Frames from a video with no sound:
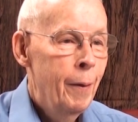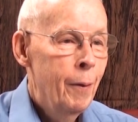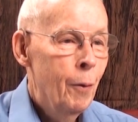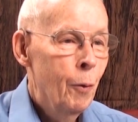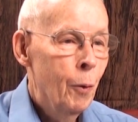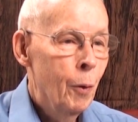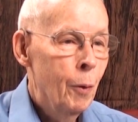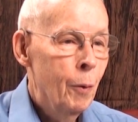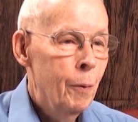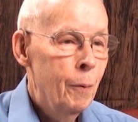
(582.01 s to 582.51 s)

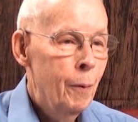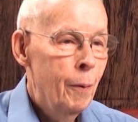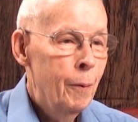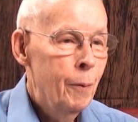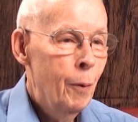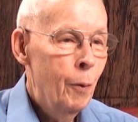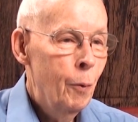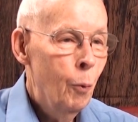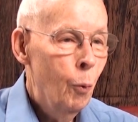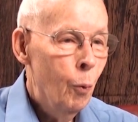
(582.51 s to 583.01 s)
or
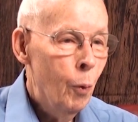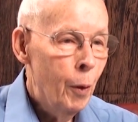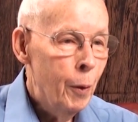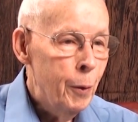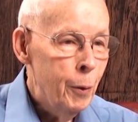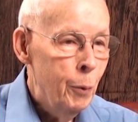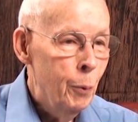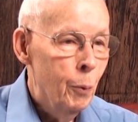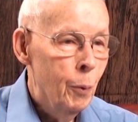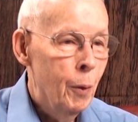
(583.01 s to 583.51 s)
where
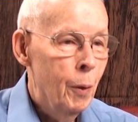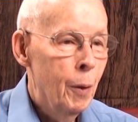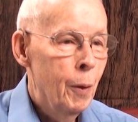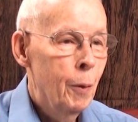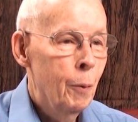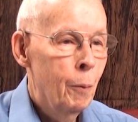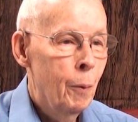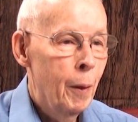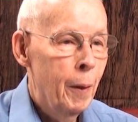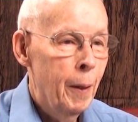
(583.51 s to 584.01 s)
you
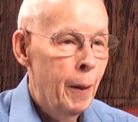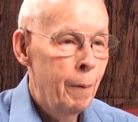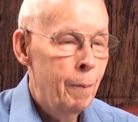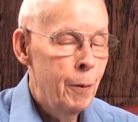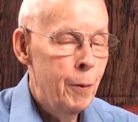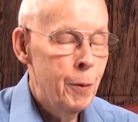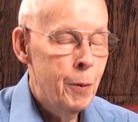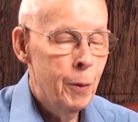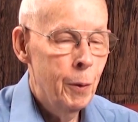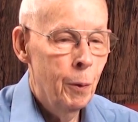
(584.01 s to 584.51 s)
were, what have
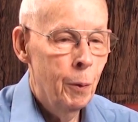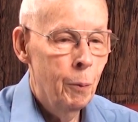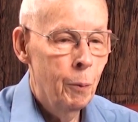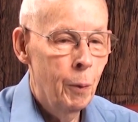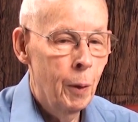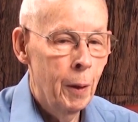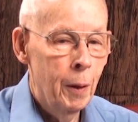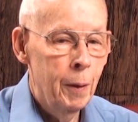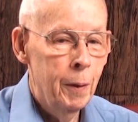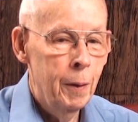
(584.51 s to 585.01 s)
you. So
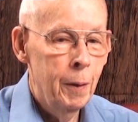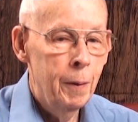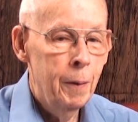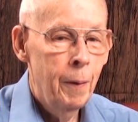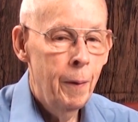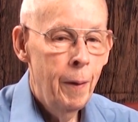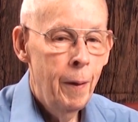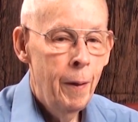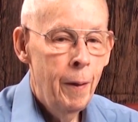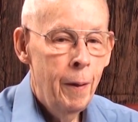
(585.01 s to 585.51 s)
one of the
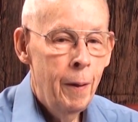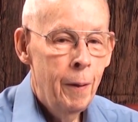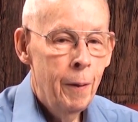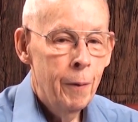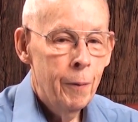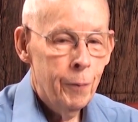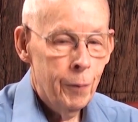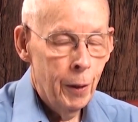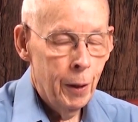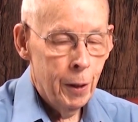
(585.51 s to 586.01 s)

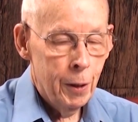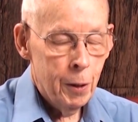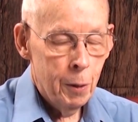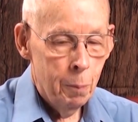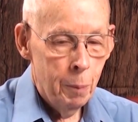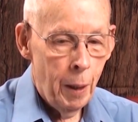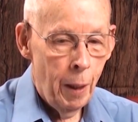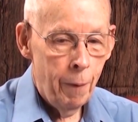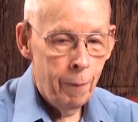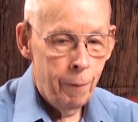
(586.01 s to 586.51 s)
things
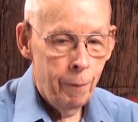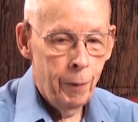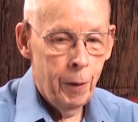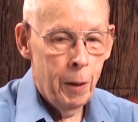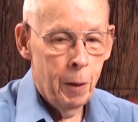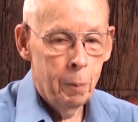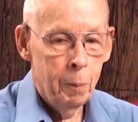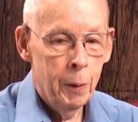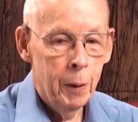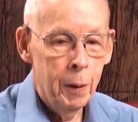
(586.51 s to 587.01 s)
about
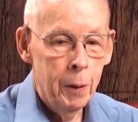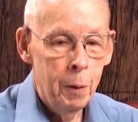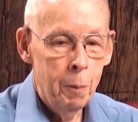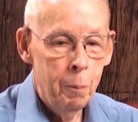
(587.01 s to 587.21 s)
family in the